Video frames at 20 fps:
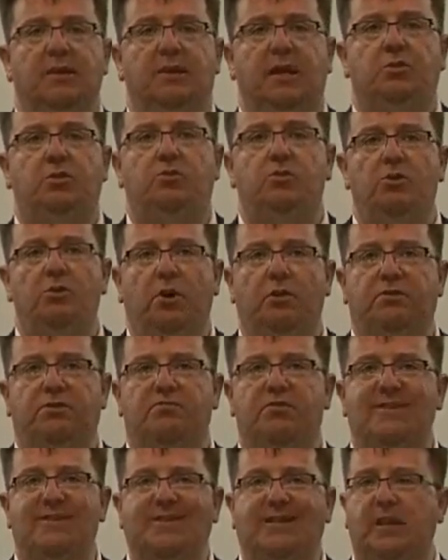do not
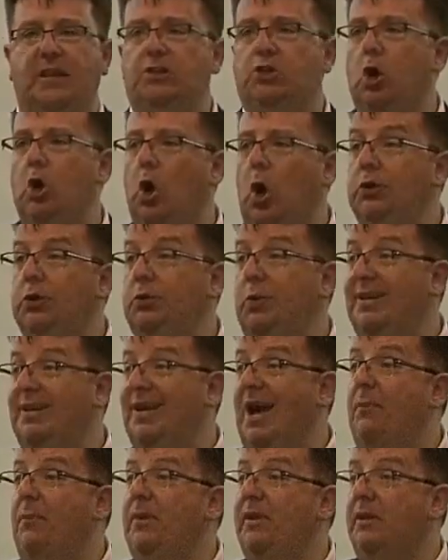translate God with
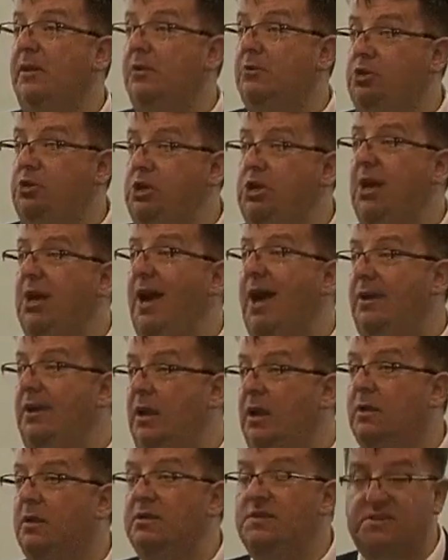capital G and in
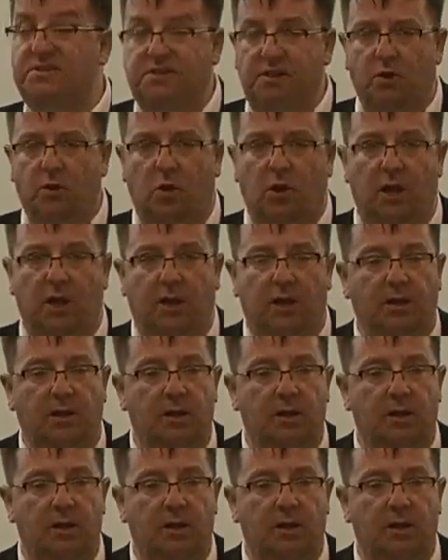singular,